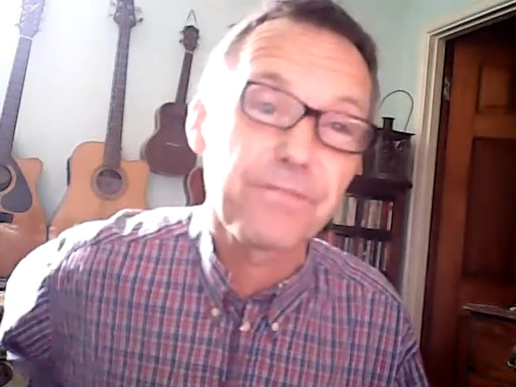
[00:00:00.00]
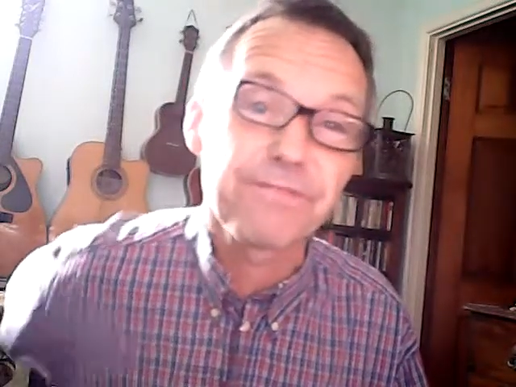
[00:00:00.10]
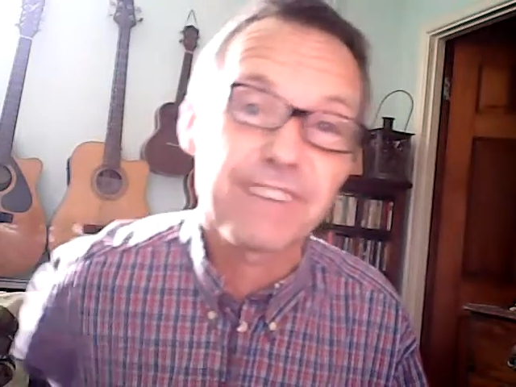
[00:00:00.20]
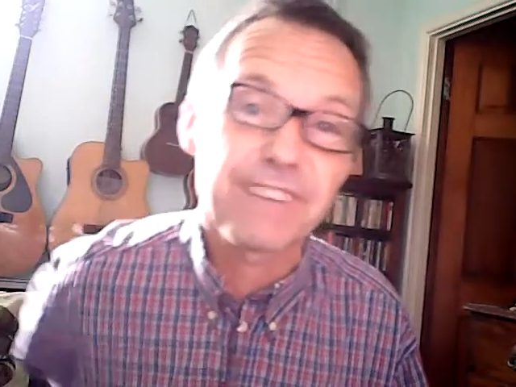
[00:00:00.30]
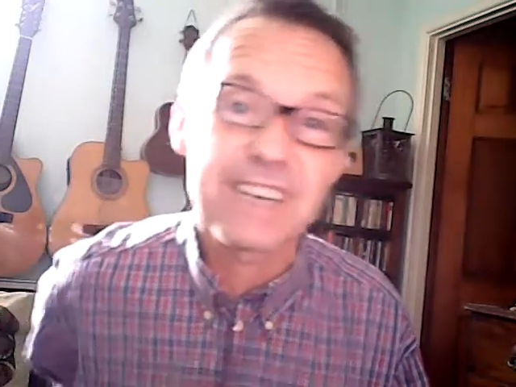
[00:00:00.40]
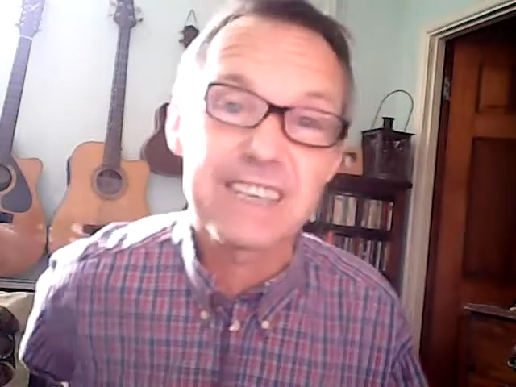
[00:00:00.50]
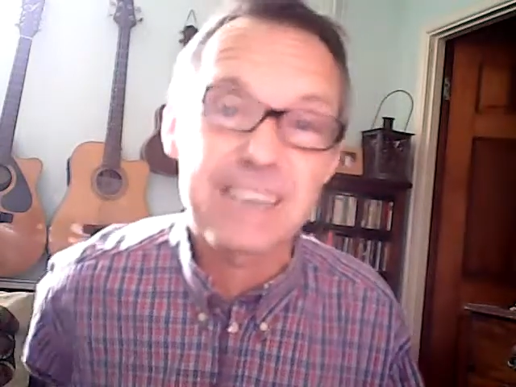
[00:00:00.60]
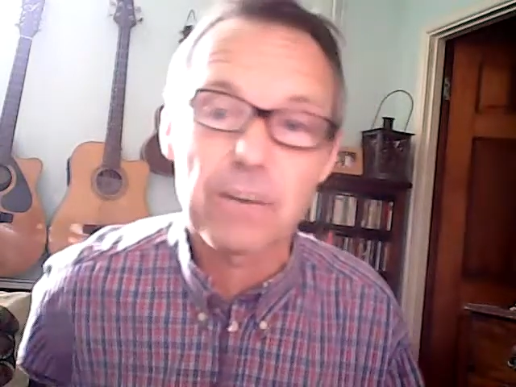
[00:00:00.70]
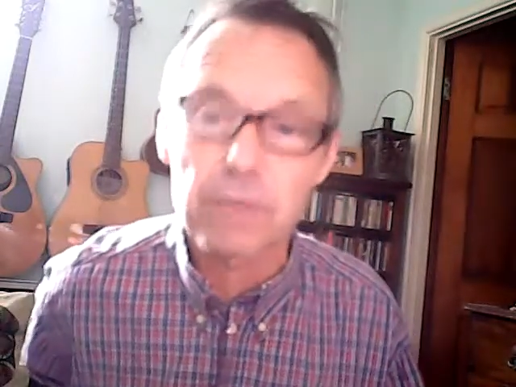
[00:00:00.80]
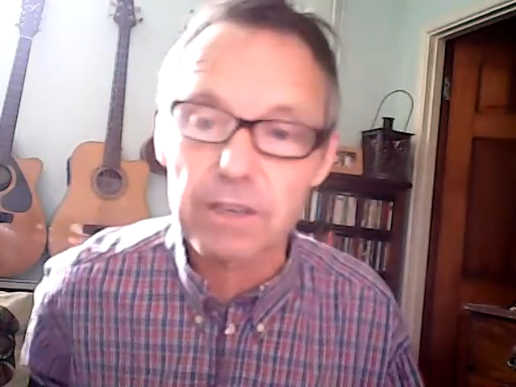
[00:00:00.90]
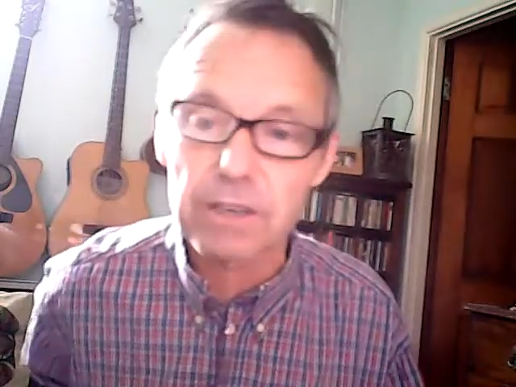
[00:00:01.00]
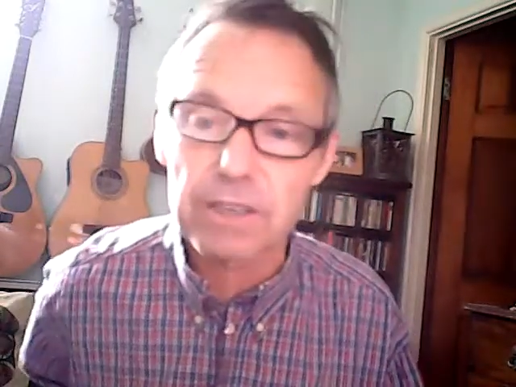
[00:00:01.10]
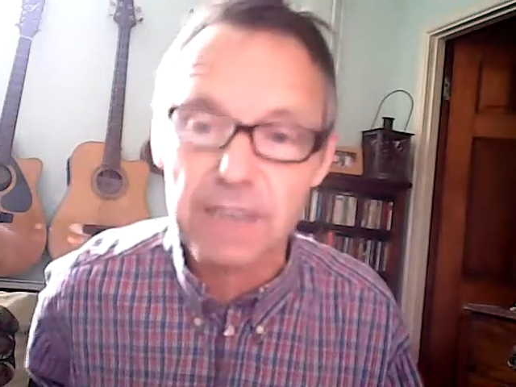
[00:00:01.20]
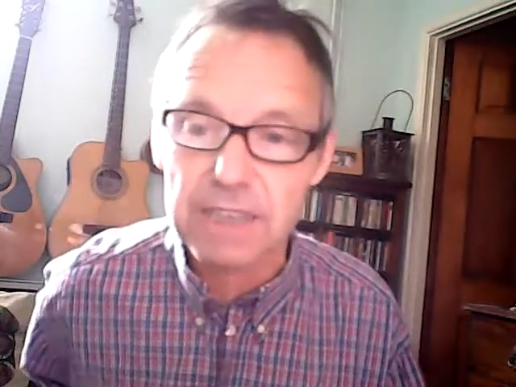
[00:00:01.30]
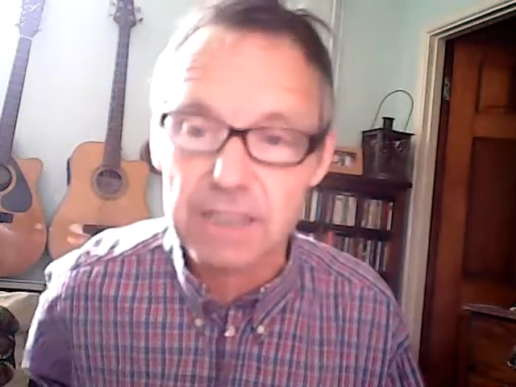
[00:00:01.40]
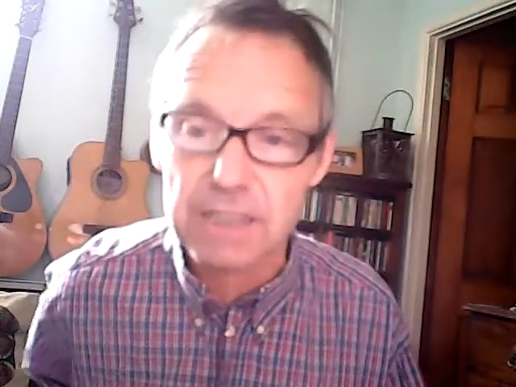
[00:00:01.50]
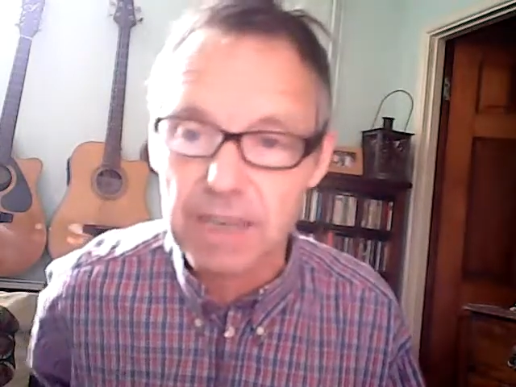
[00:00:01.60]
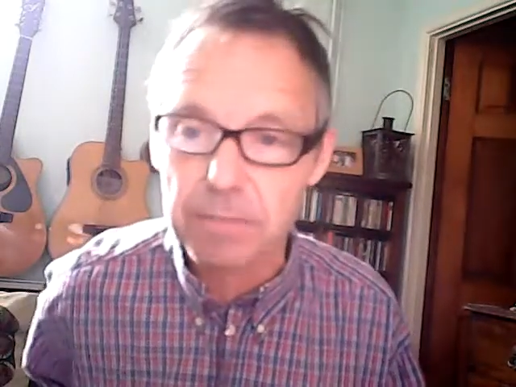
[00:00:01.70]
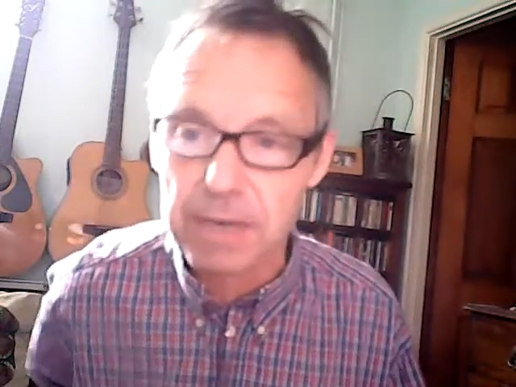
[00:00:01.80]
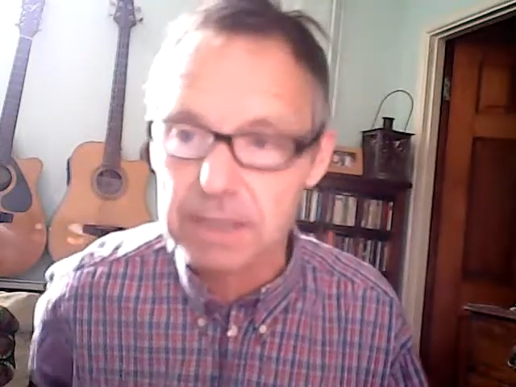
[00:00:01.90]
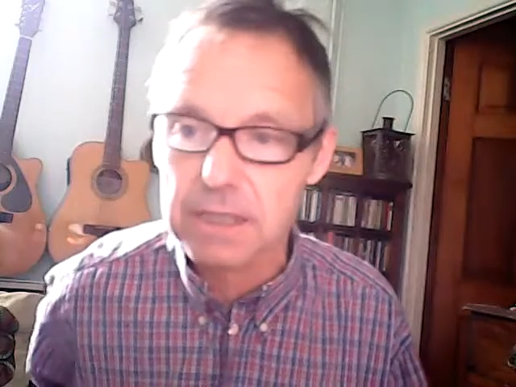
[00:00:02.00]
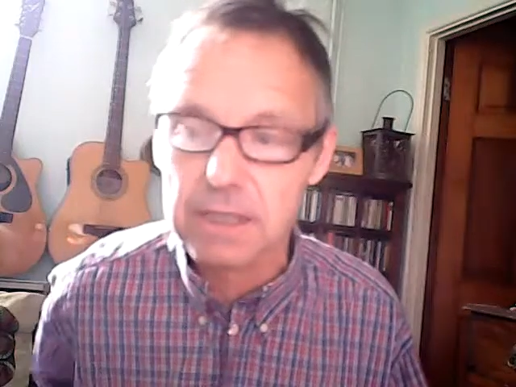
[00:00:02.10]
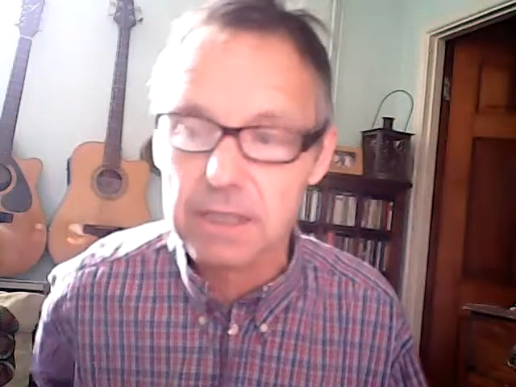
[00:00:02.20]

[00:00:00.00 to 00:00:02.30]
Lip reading: freaking deal with on a day-to-day basis